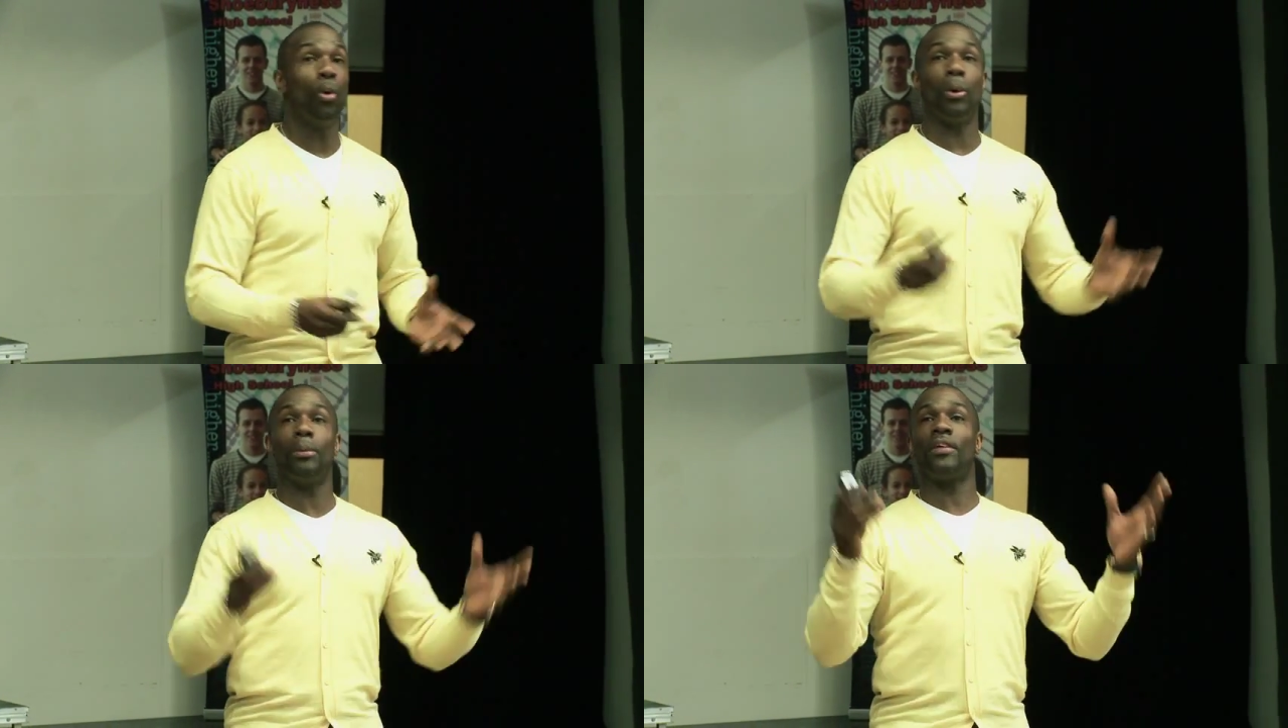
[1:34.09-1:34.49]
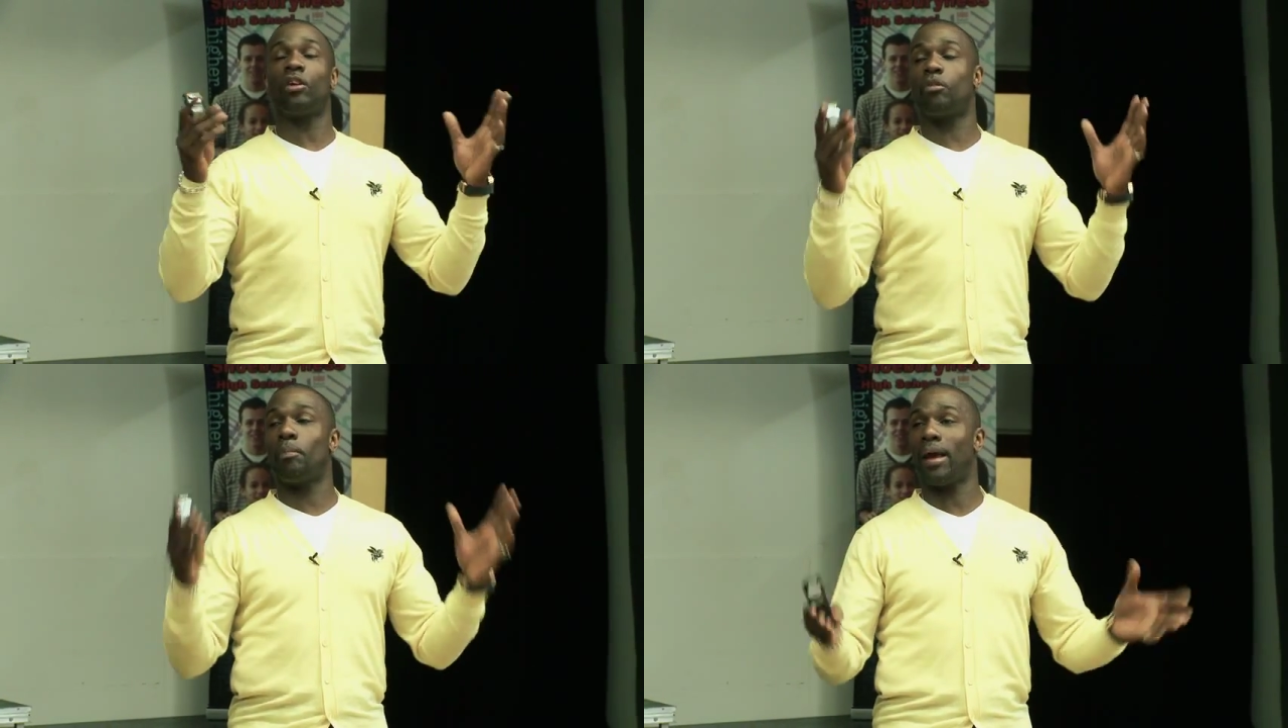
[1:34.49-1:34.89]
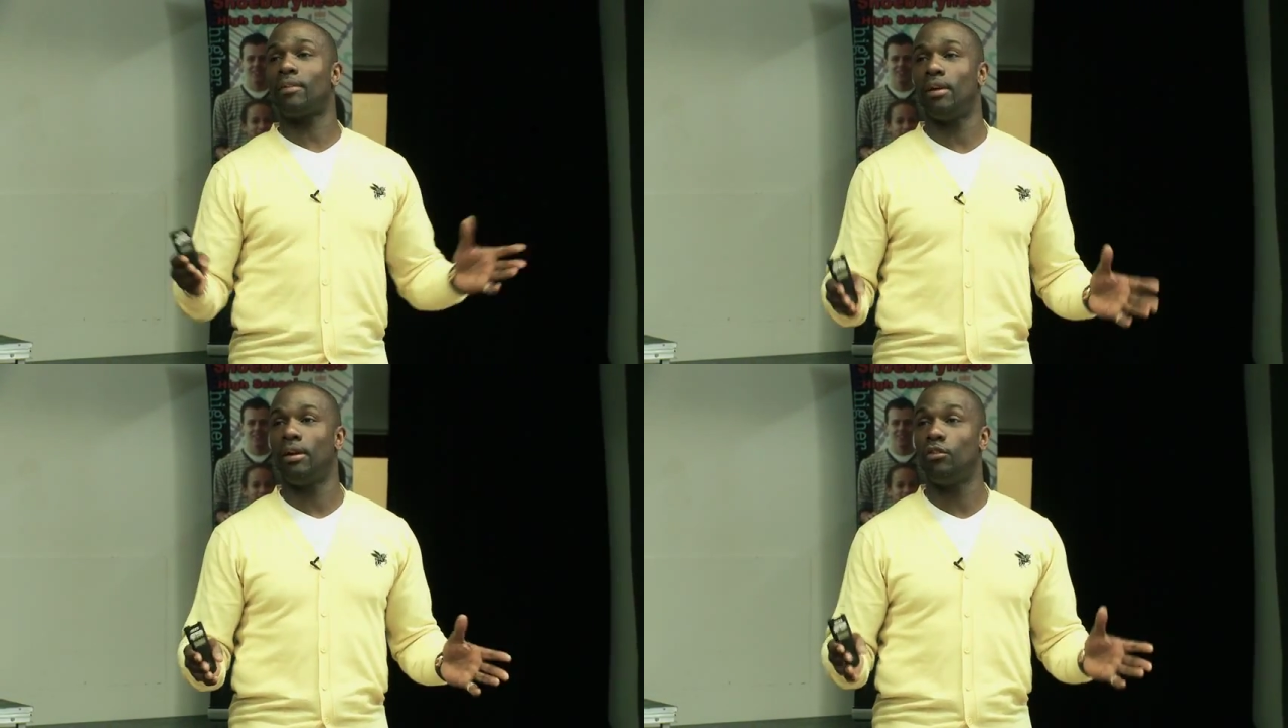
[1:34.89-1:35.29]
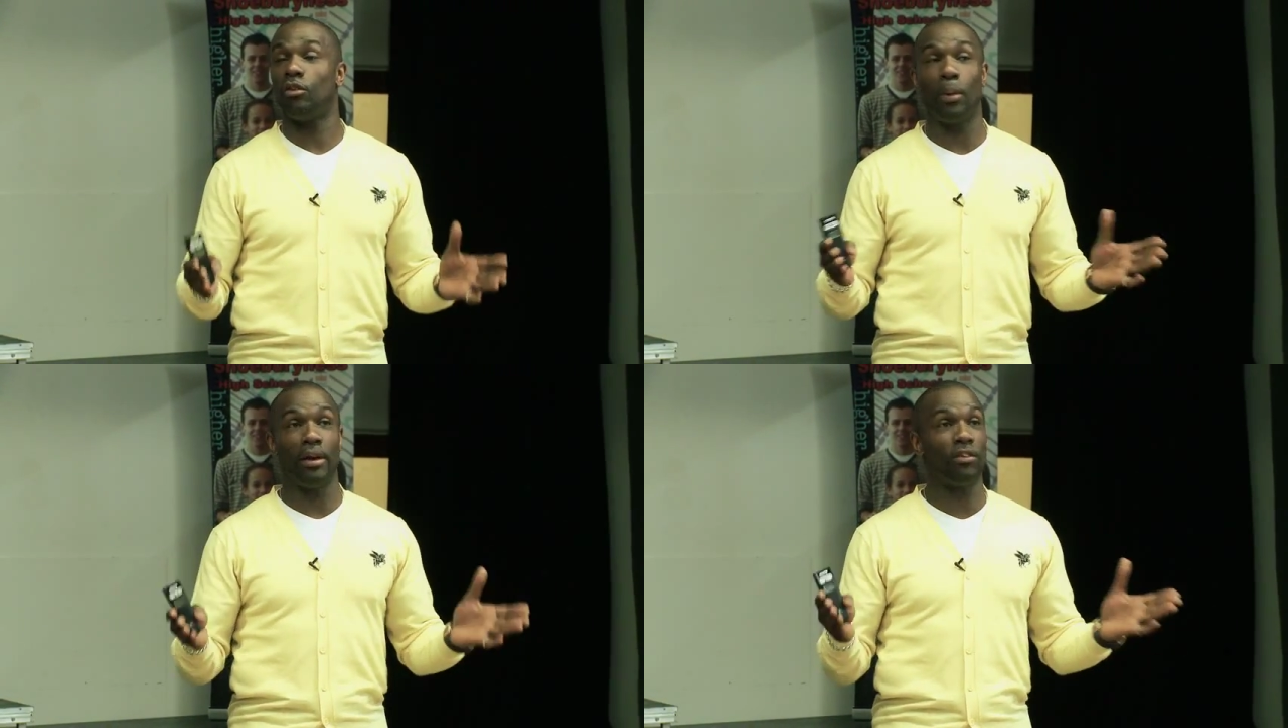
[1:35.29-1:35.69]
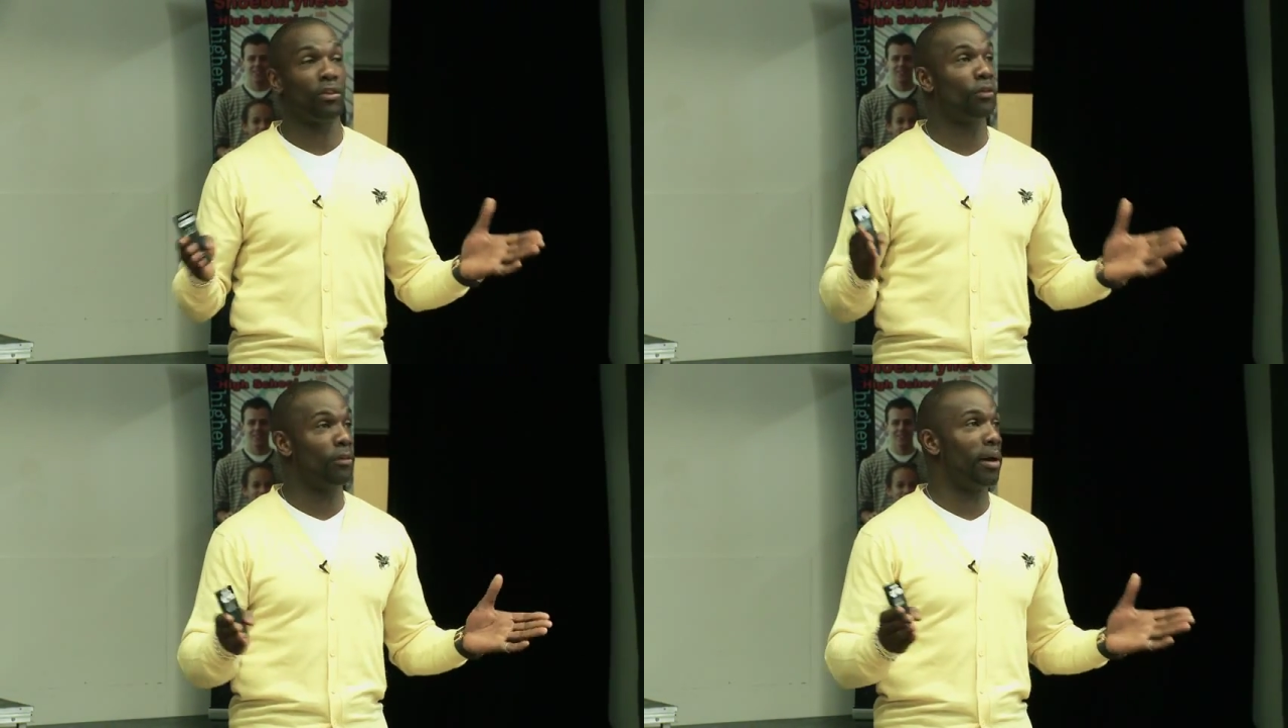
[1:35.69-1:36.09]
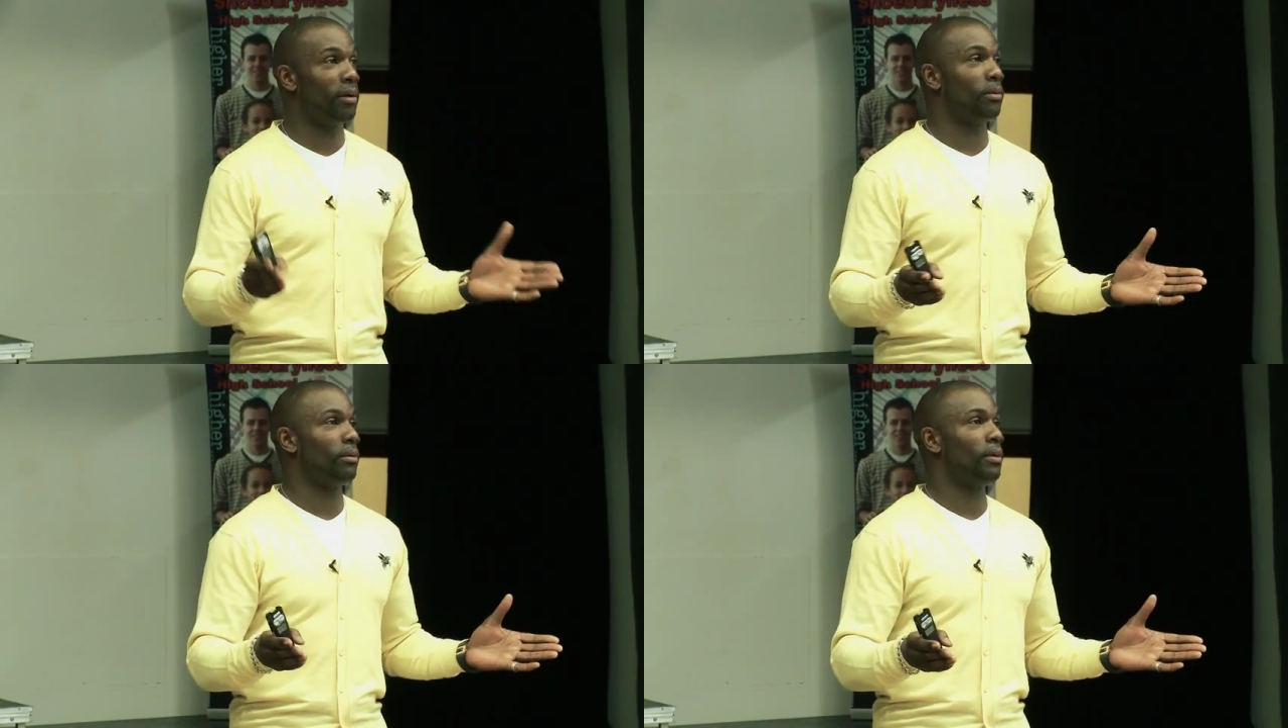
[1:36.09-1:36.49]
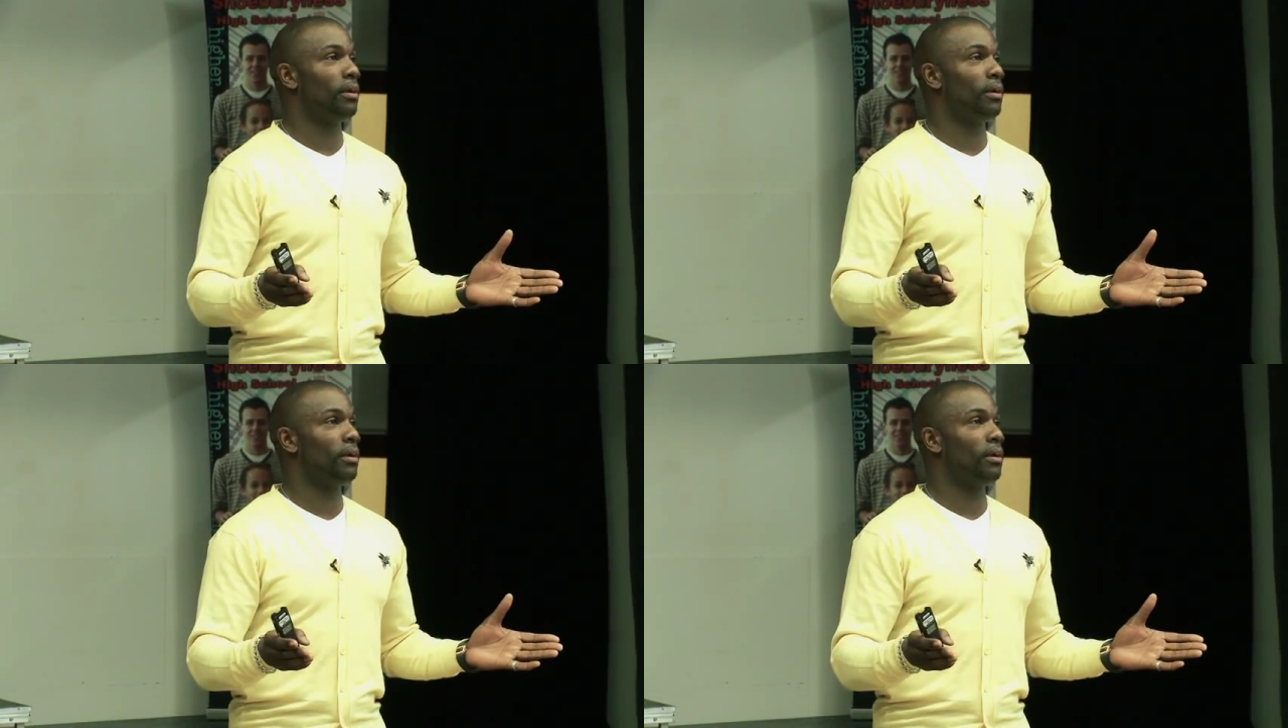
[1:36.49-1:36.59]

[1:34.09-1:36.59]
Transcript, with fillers: we was expected to win the silver medal.